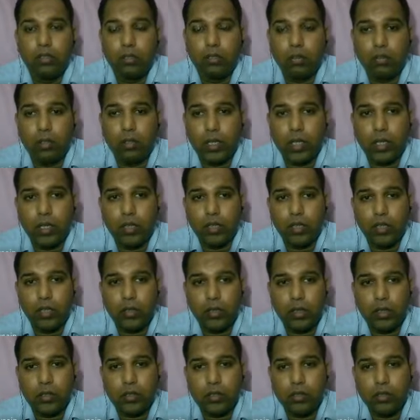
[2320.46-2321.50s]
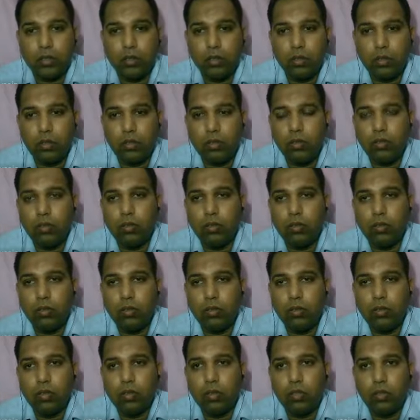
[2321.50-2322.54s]
Okay, there's no
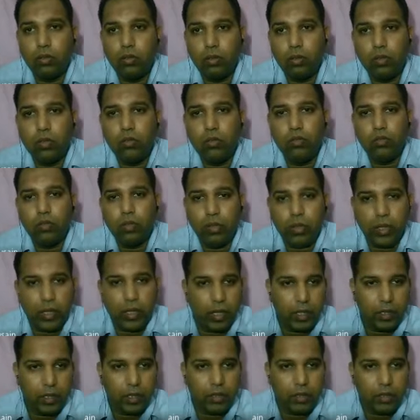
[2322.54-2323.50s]
room for error.